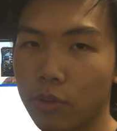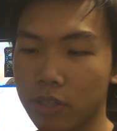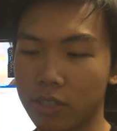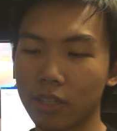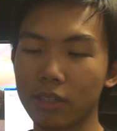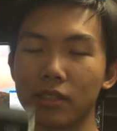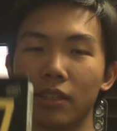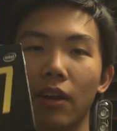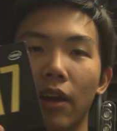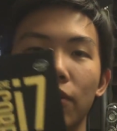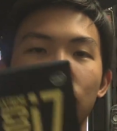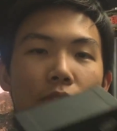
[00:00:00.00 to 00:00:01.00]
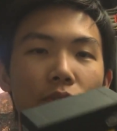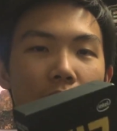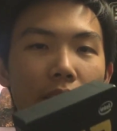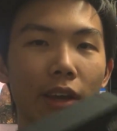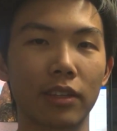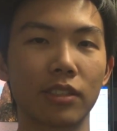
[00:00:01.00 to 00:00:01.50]
the sixty-nine
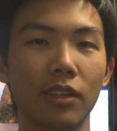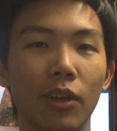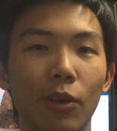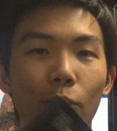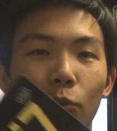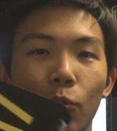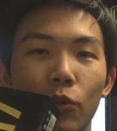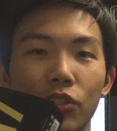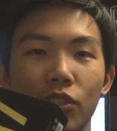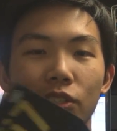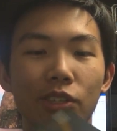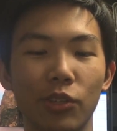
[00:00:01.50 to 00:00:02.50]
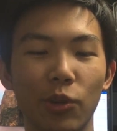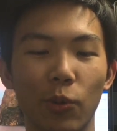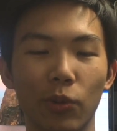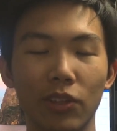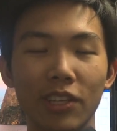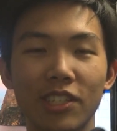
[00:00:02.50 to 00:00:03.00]
fifty X, which, you
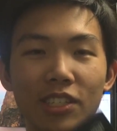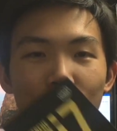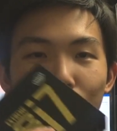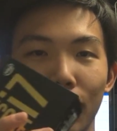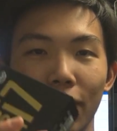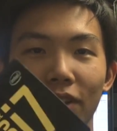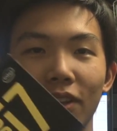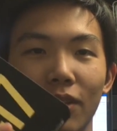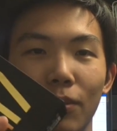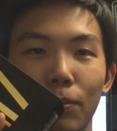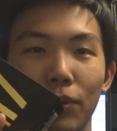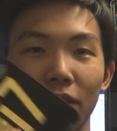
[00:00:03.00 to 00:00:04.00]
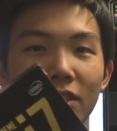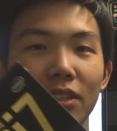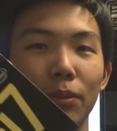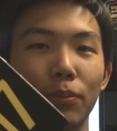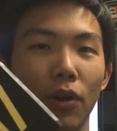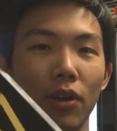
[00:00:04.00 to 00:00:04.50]
know, this is a pretty
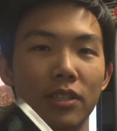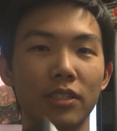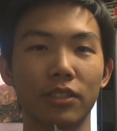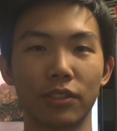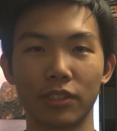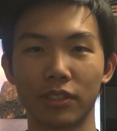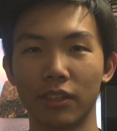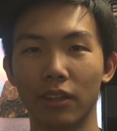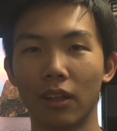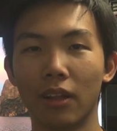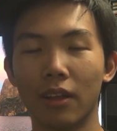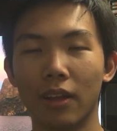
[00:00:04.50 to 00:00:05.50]
beastly processor steal.